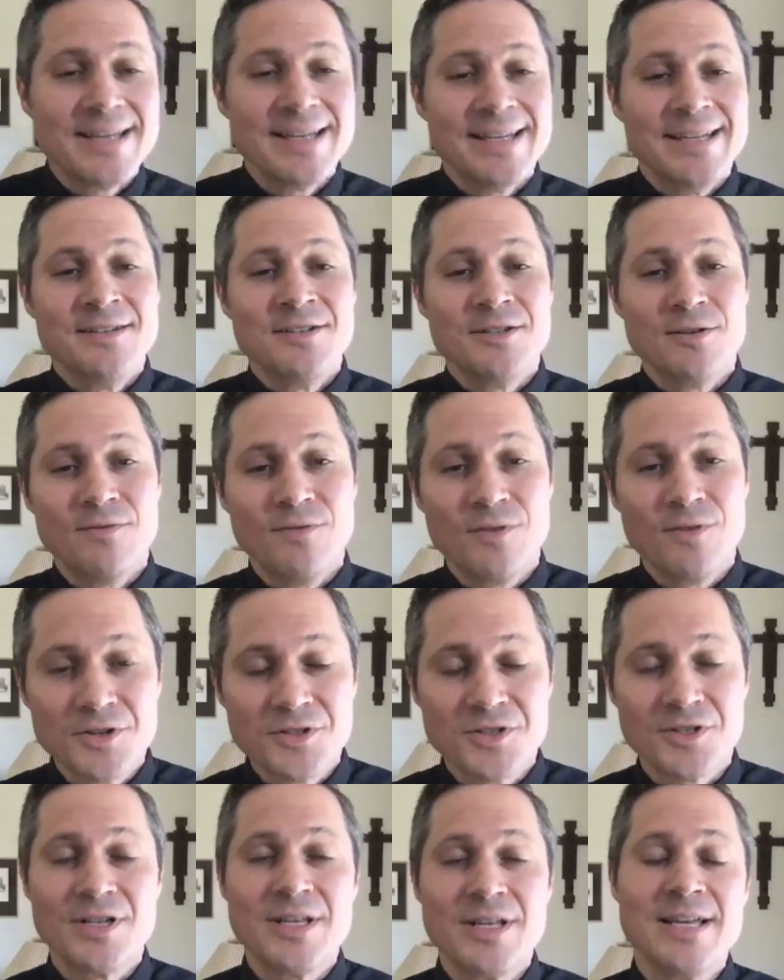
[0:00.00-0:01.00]
and
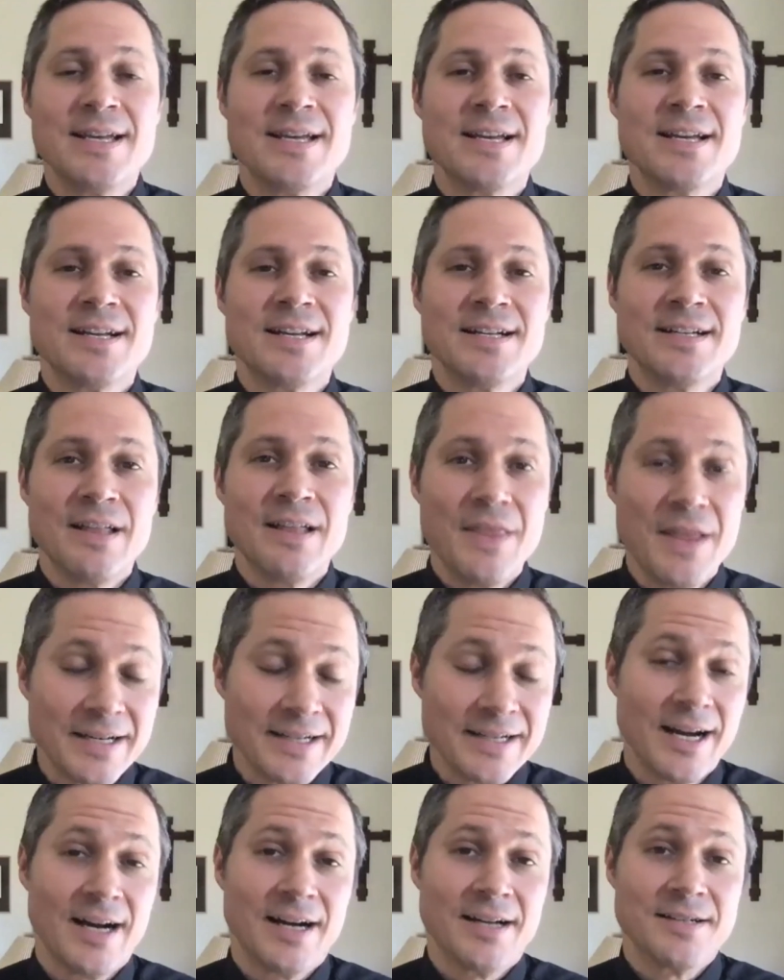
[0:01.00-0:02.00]
diversity
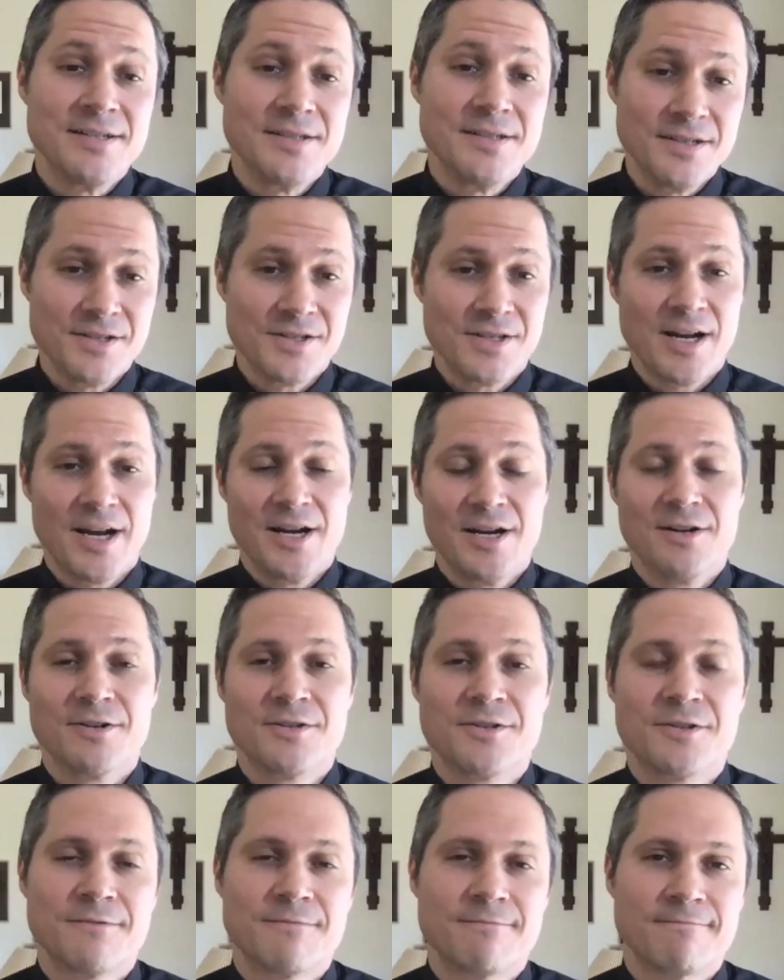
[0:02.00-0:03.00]
that god
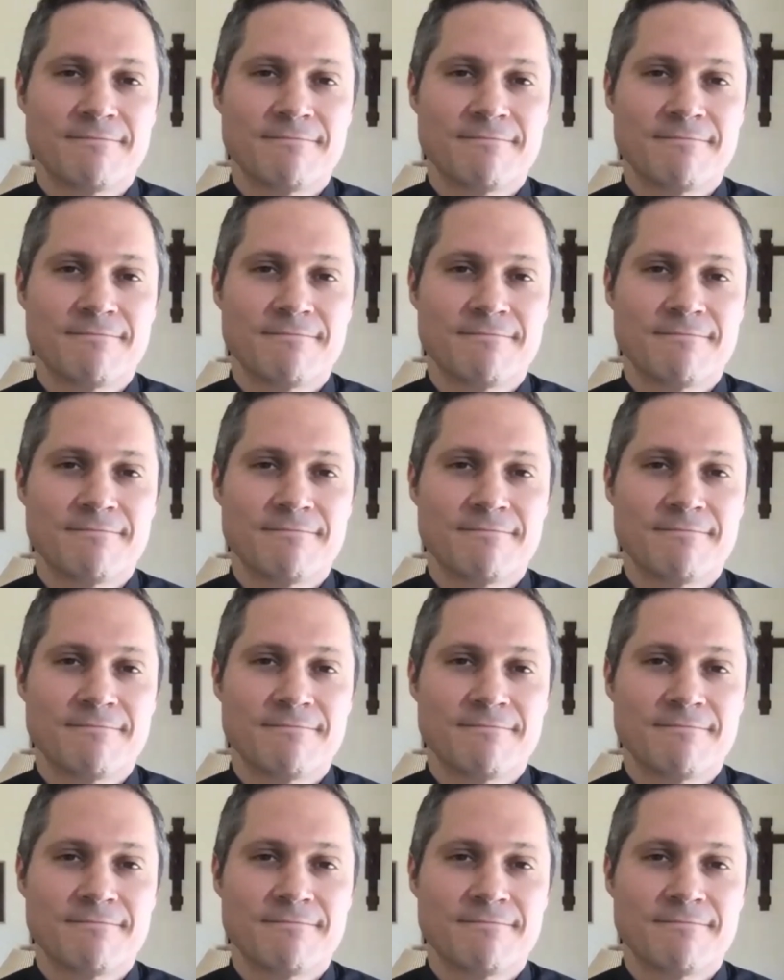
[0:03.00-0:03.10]
desires